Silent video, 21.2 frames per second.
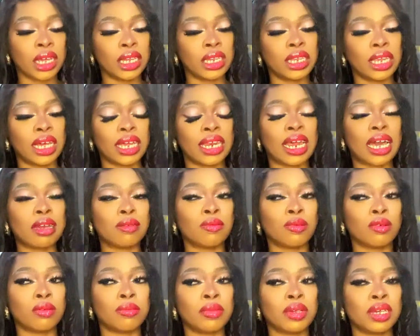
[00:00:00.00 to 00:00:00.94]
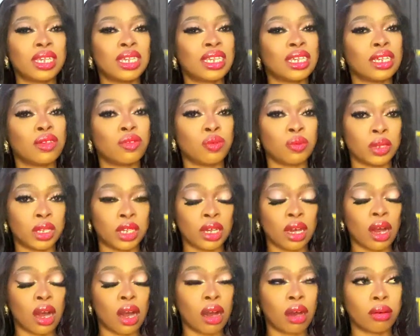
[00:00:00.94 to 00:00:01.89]
Then I promixed it with
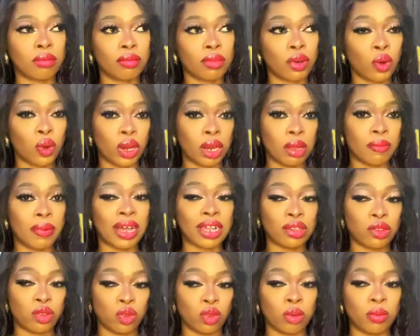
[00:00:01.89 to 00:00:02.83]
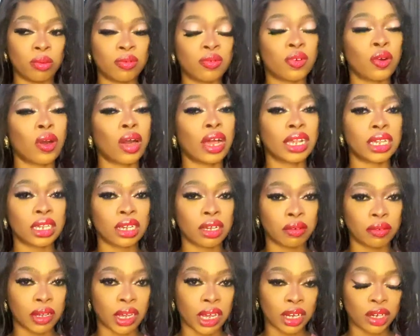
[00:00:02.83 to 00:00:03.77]
olibat tube for
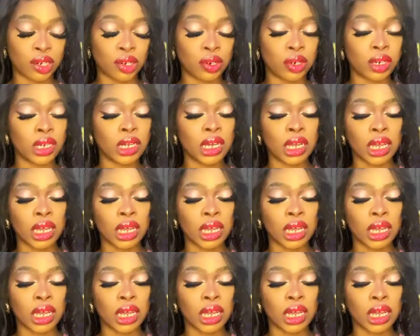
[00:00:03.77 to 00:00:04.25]
anti-reaction,